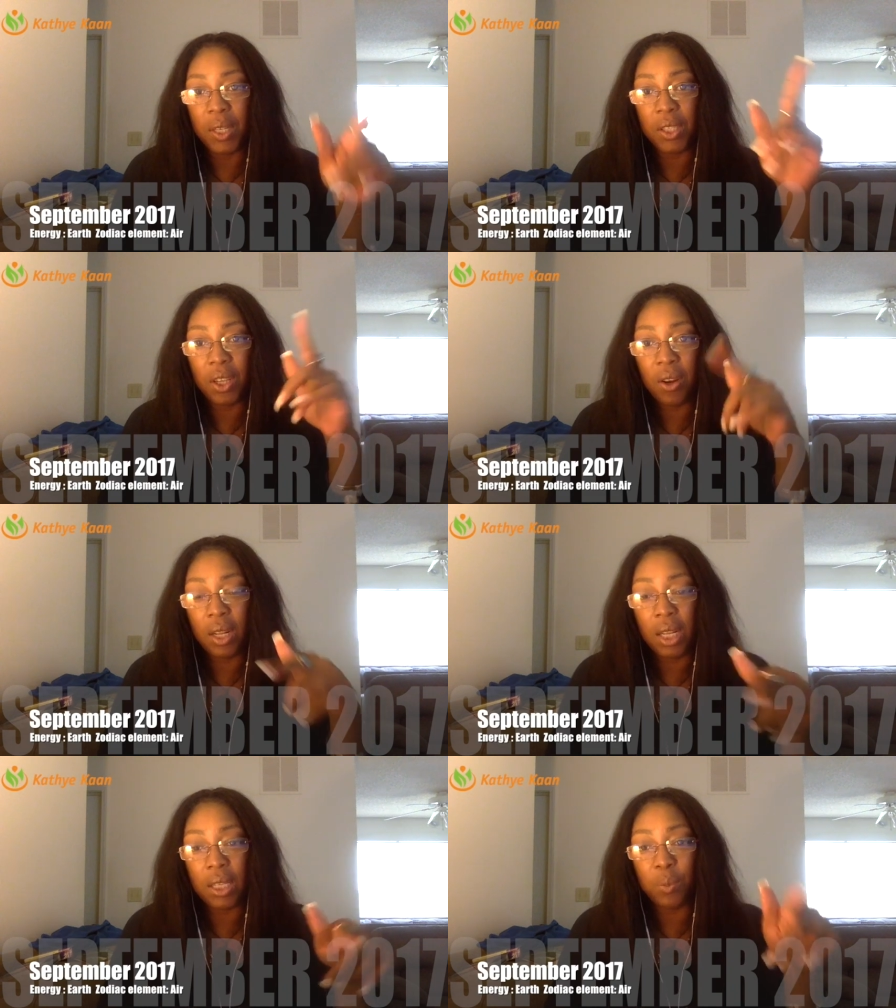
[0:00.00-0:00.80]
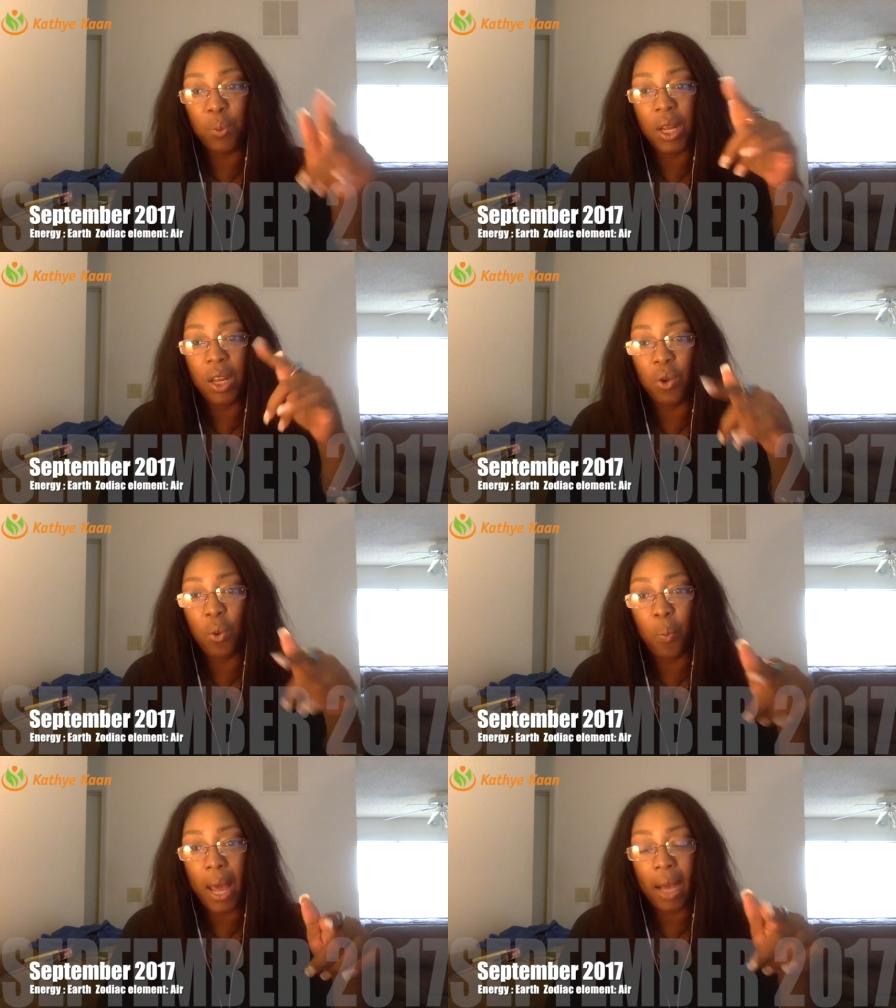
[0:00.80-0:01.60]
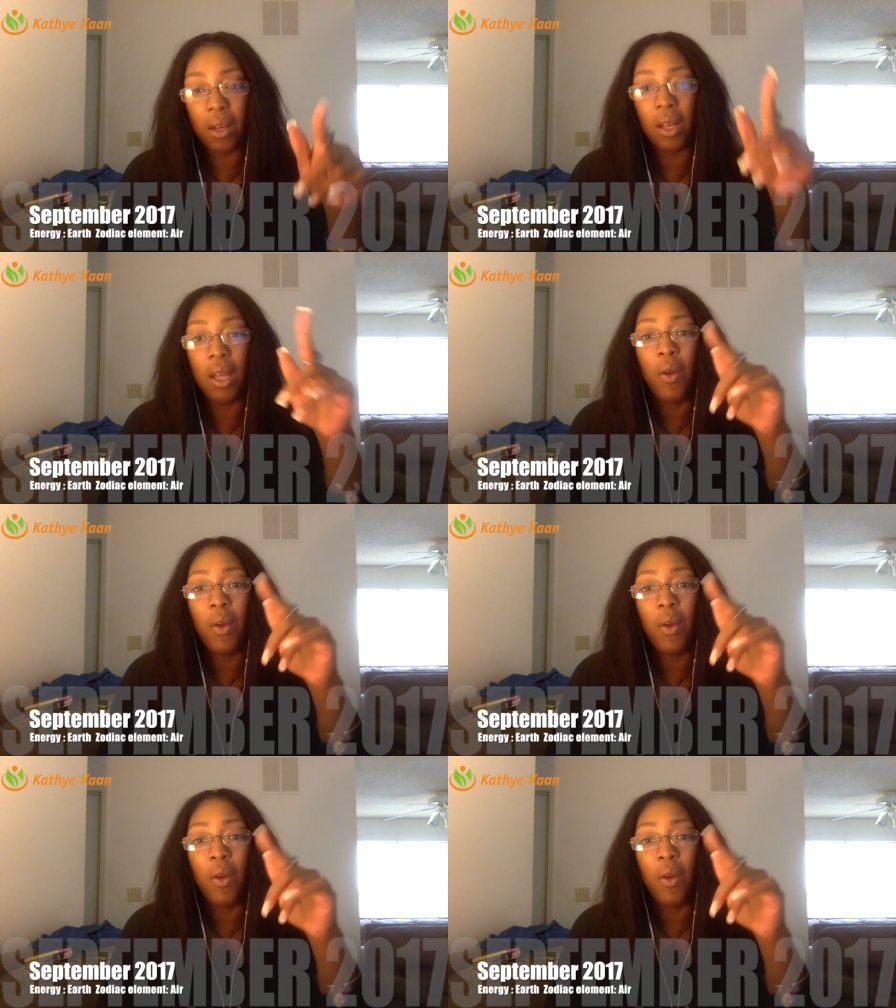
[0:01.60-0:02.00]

a circle, it's bringing you back